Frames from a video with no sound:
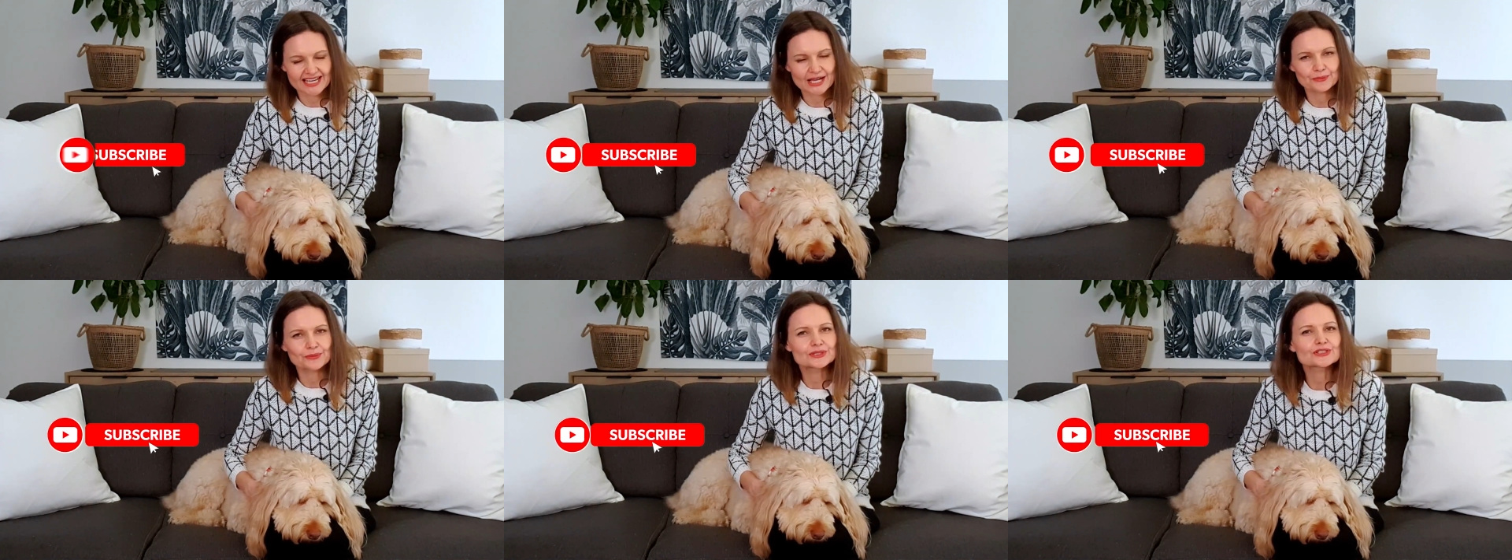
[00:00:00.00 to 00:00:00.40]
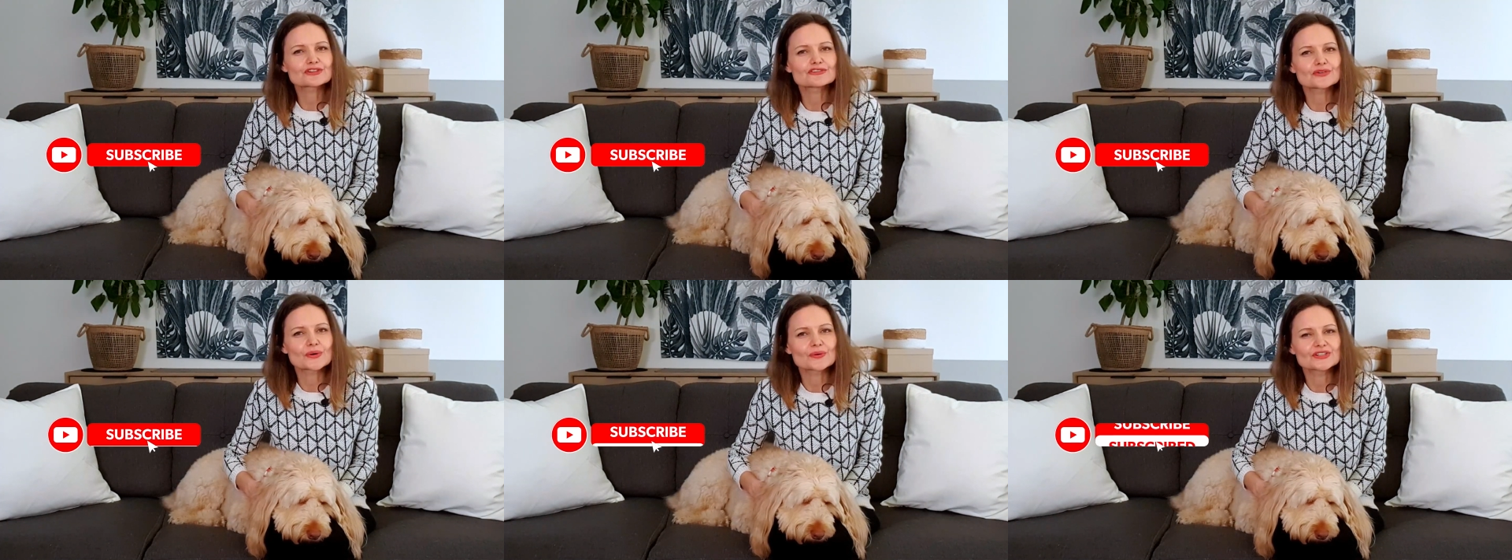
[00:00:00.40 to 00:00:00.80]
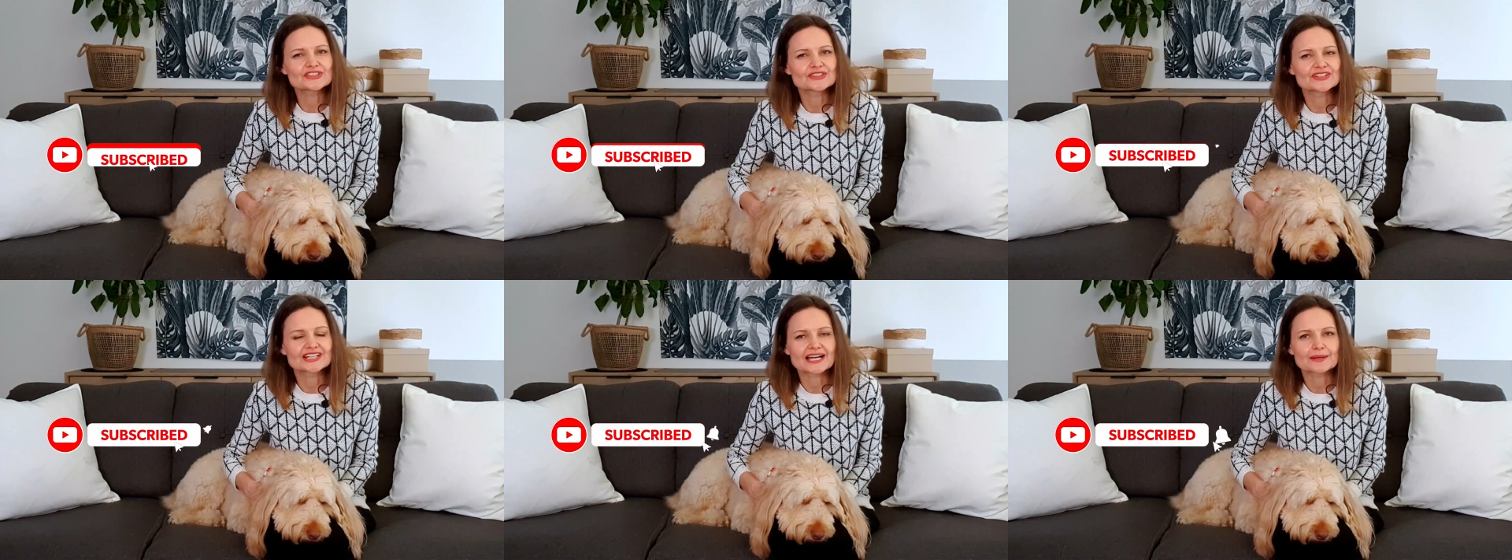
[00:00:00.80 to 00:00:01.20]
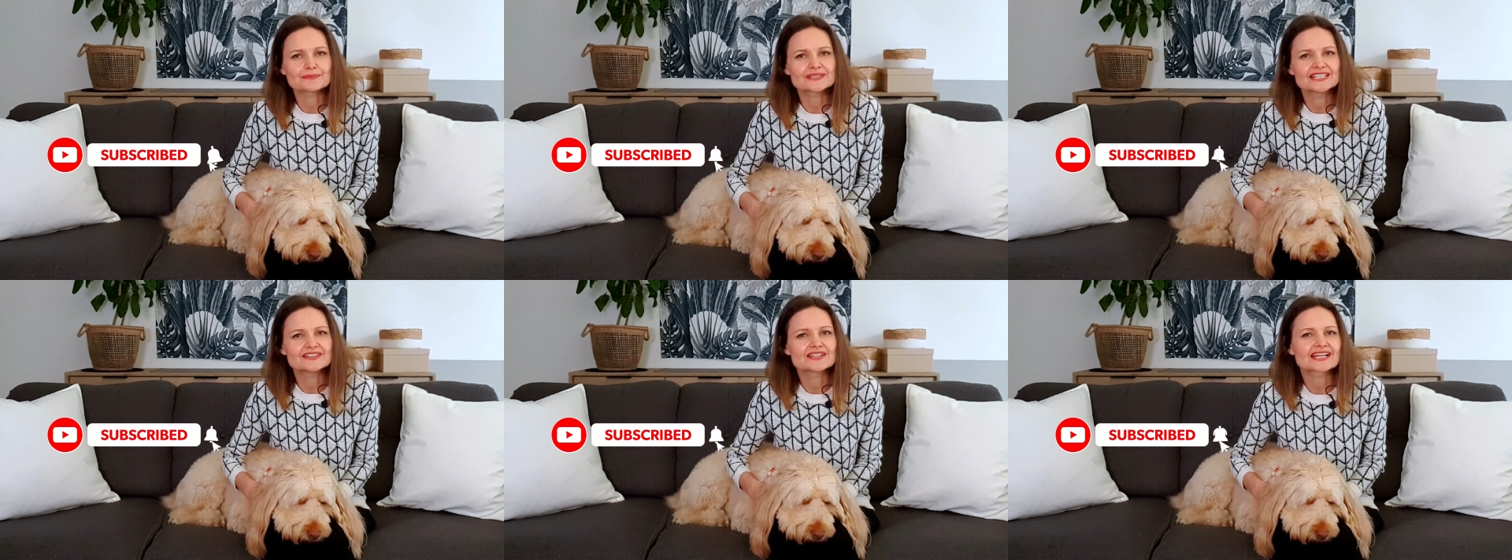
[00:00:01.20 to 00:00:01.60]
and we look forward to your
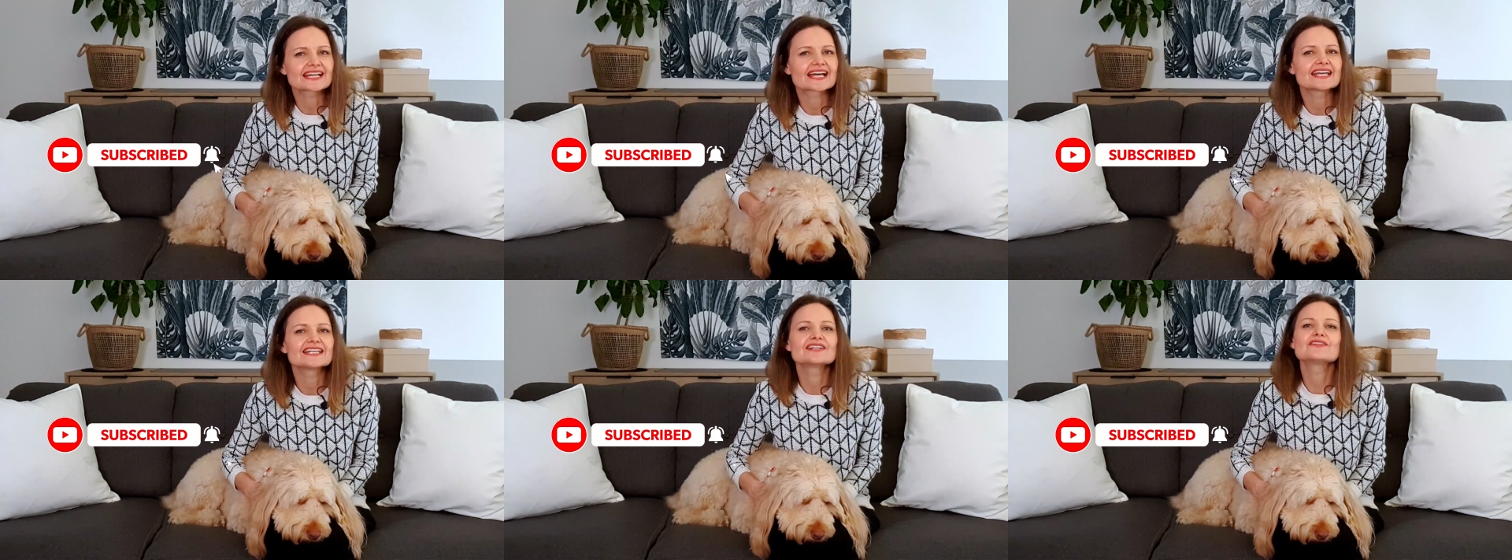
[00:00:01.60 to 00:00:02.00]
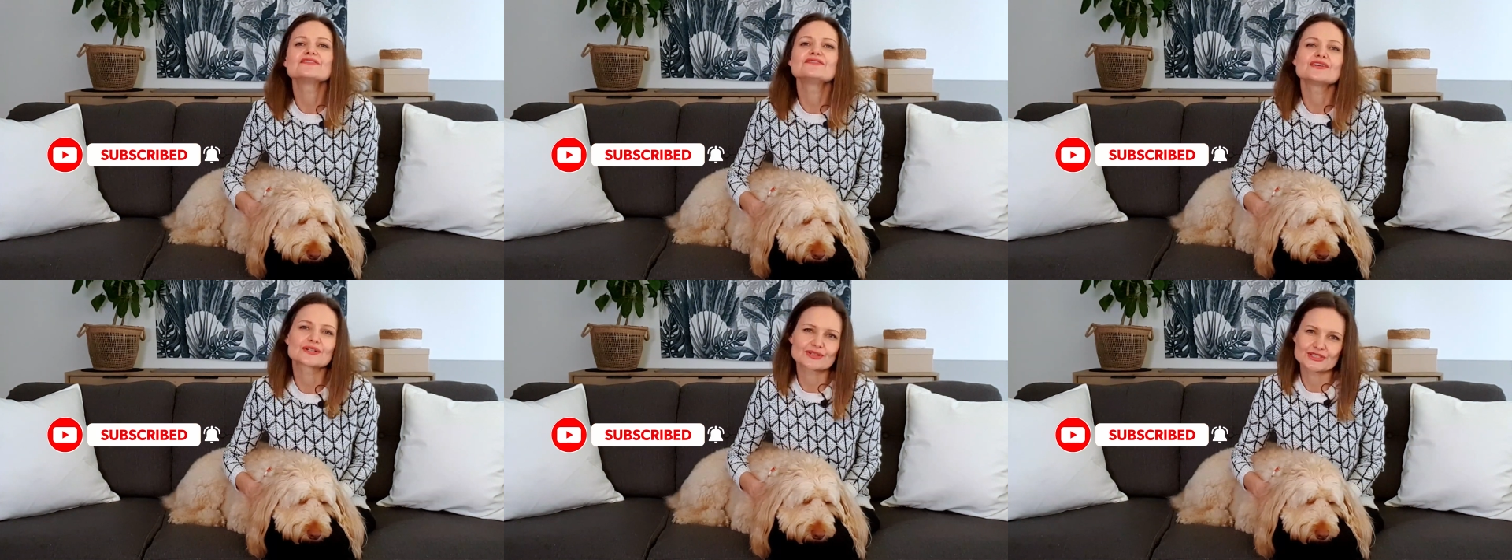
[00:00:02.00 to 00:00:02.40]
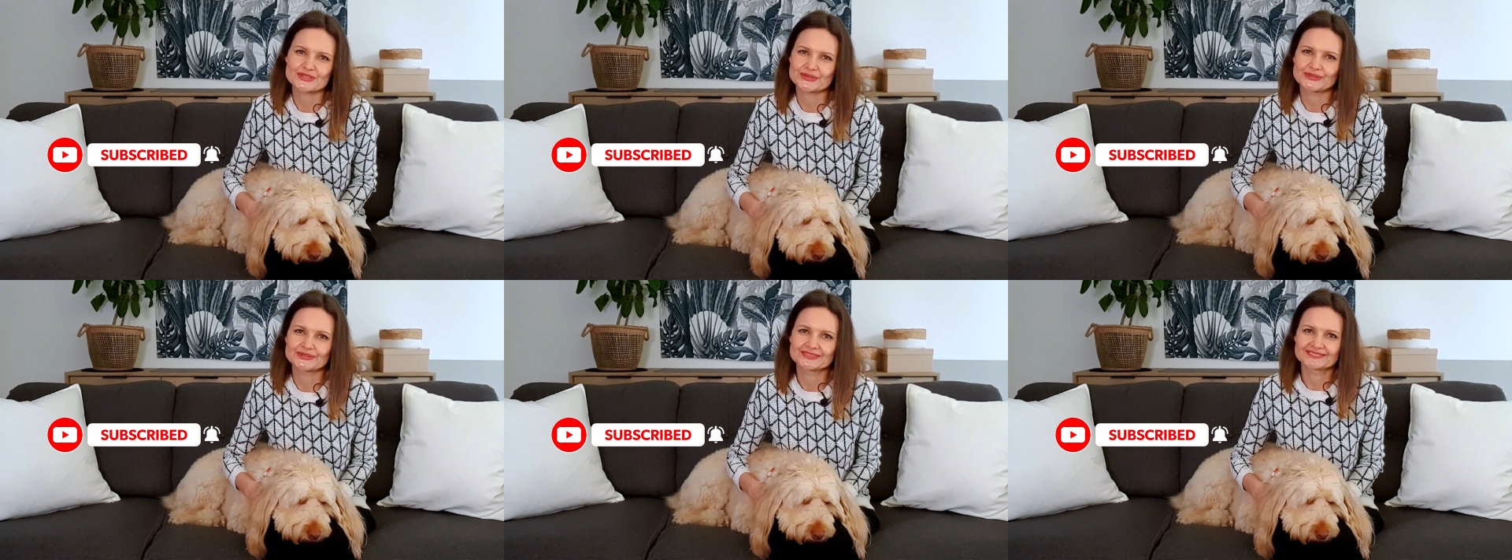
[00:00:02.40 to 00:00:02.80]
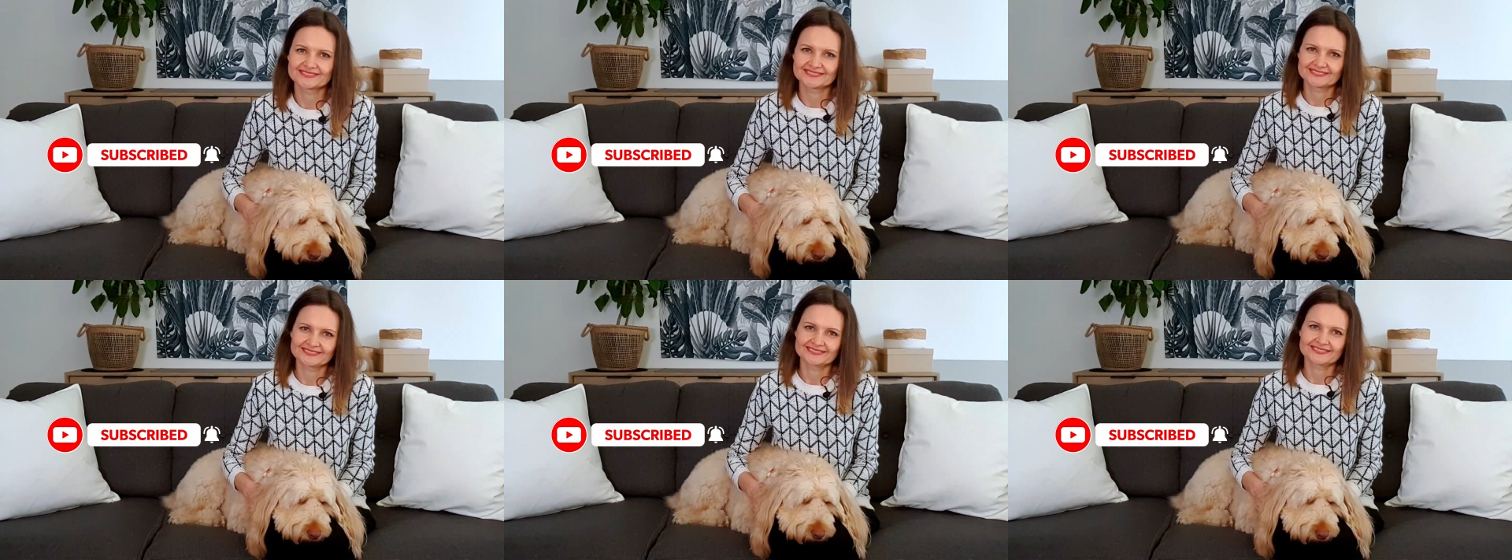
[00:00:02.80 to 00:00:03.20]
company again very soon.
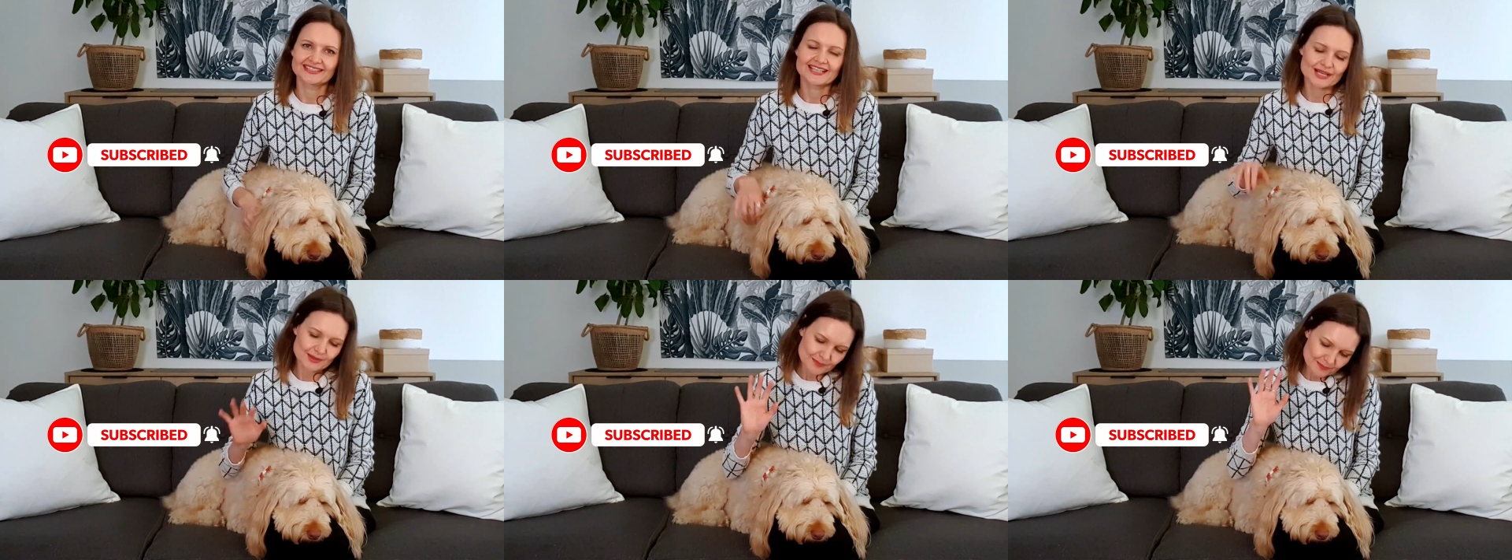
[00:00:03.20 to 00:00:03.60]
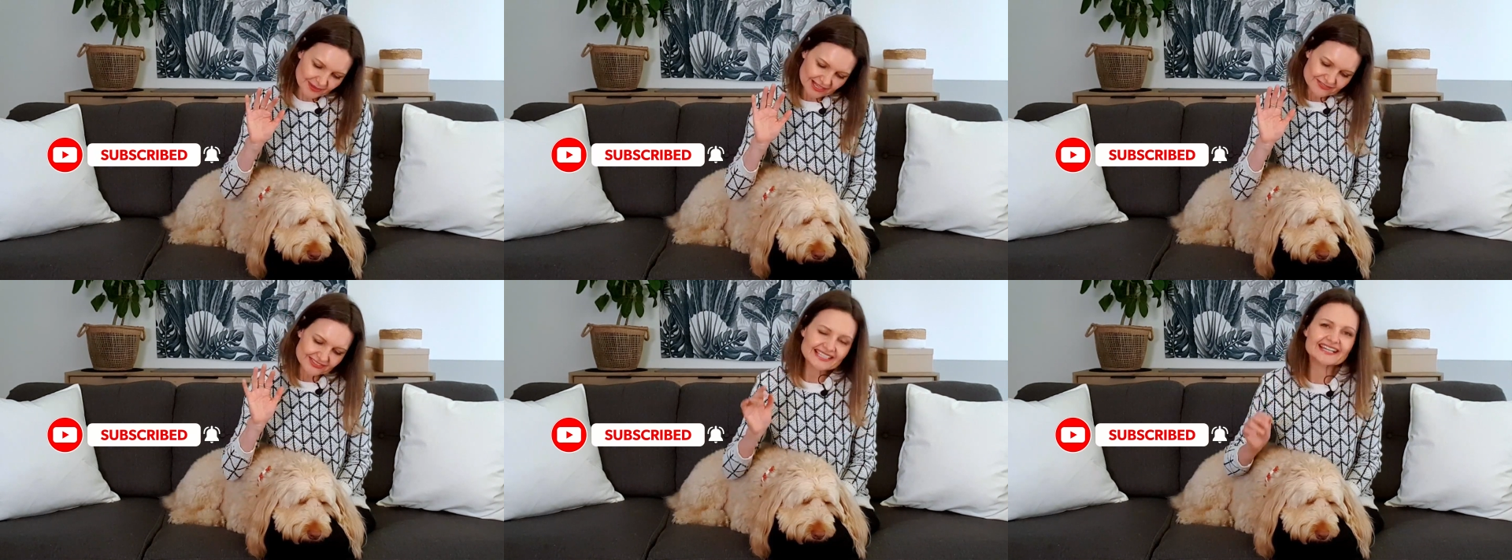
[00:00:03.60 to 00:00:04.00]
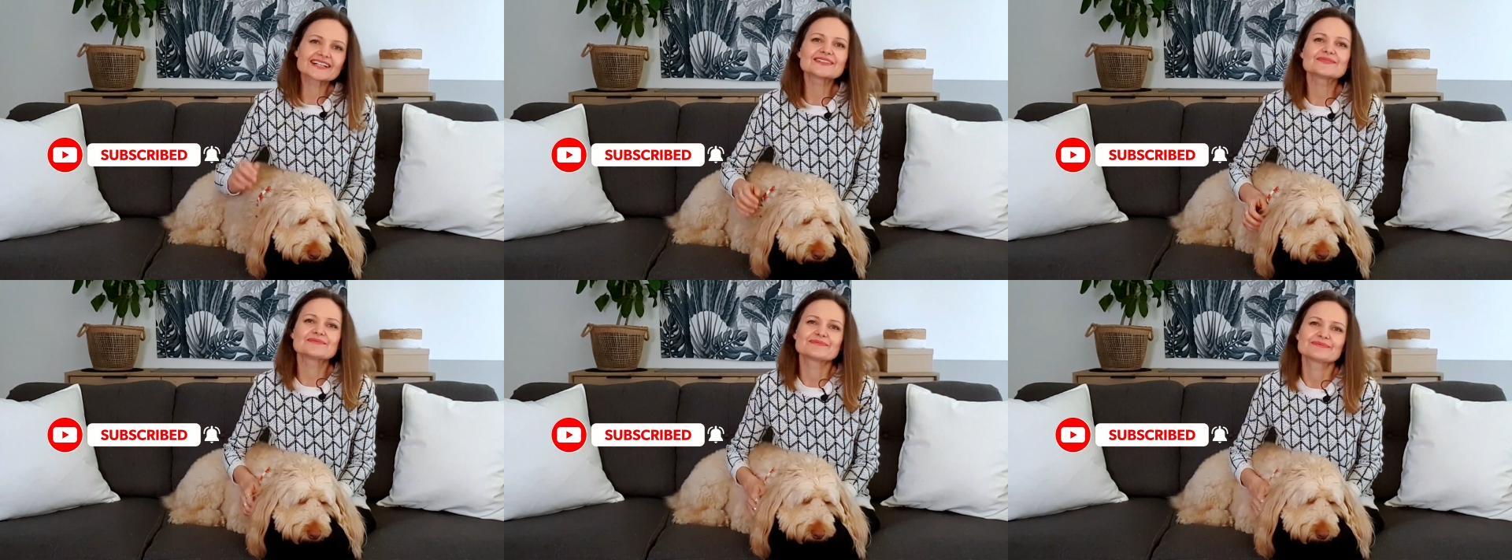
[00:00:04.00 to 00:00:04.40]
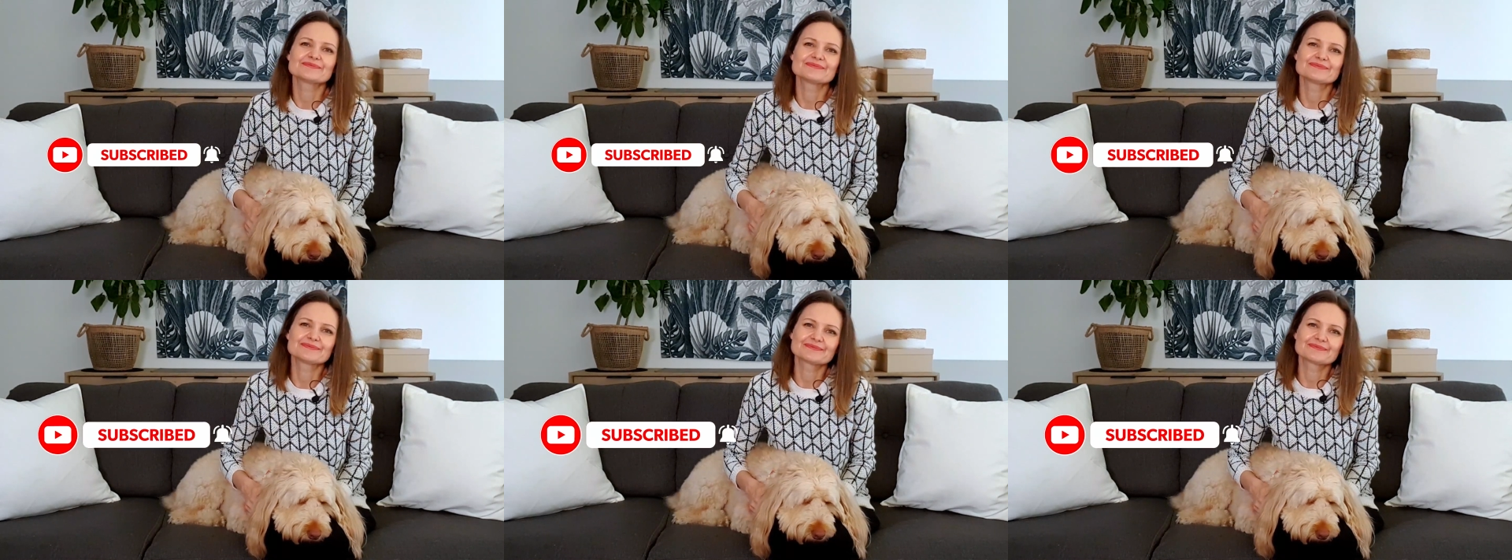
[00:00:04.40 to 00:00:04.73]
Bye for now.